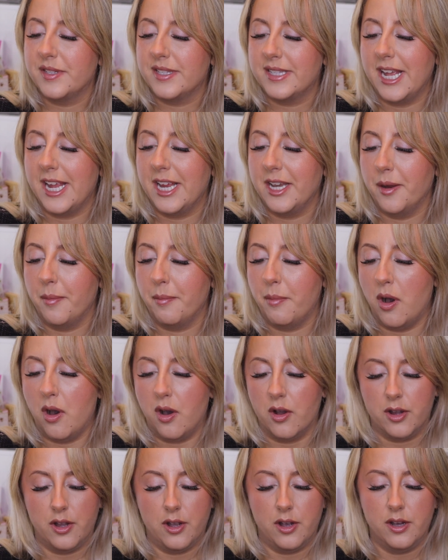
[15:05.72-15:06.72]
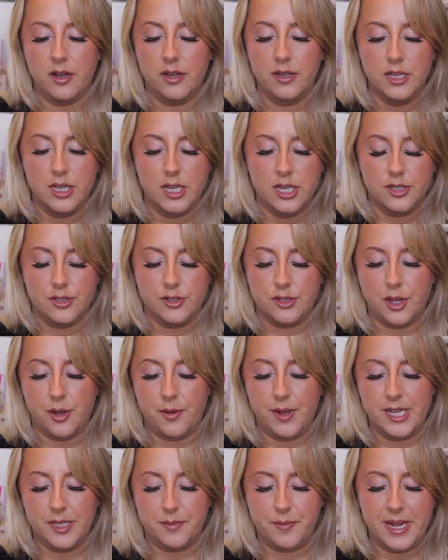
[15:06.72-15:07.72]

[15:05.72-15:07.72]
stain marker. So it's